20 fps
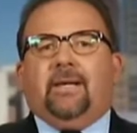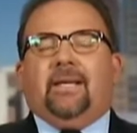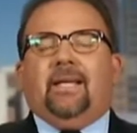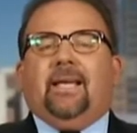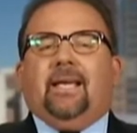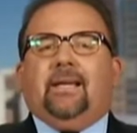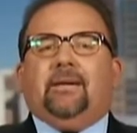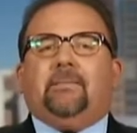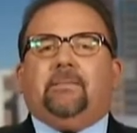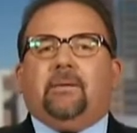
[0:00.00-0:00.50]

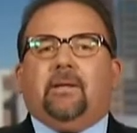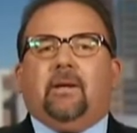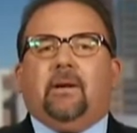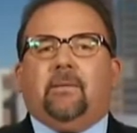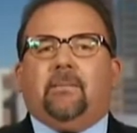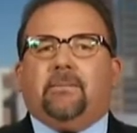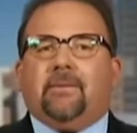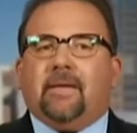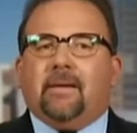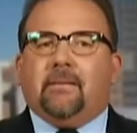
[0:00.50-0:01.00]
and you
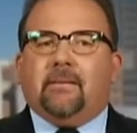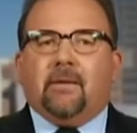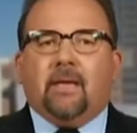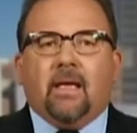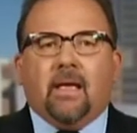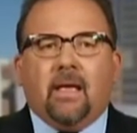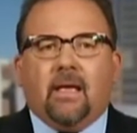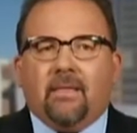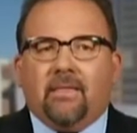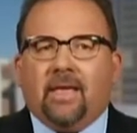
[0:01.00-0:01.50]
know,
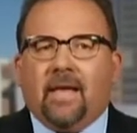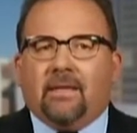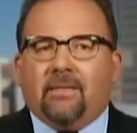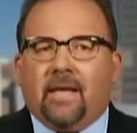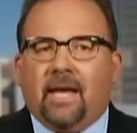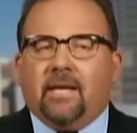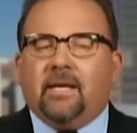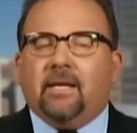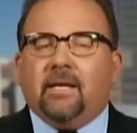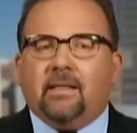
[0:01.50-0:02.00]

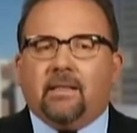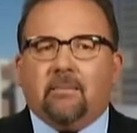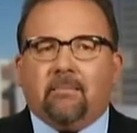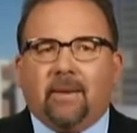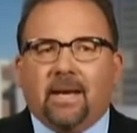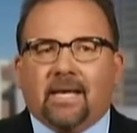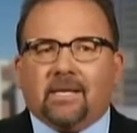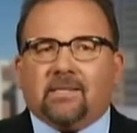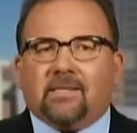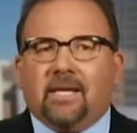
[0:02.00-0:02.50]
they did the
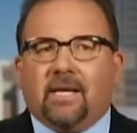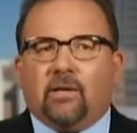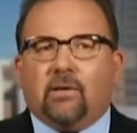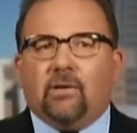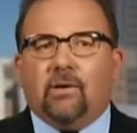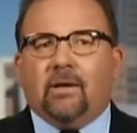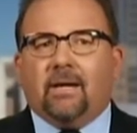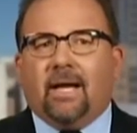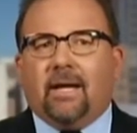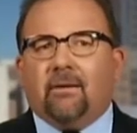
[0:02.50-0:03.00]
best they
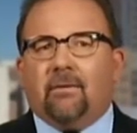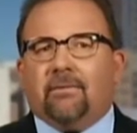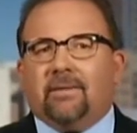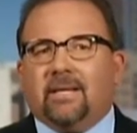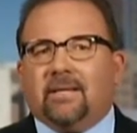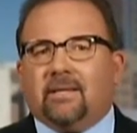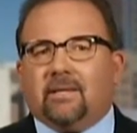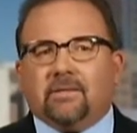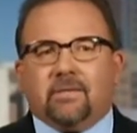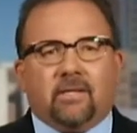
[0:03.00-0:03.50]
could. I don't
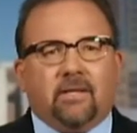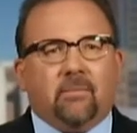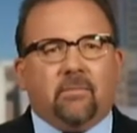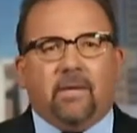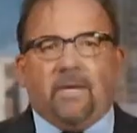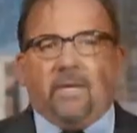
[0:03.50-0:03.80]
think there's going to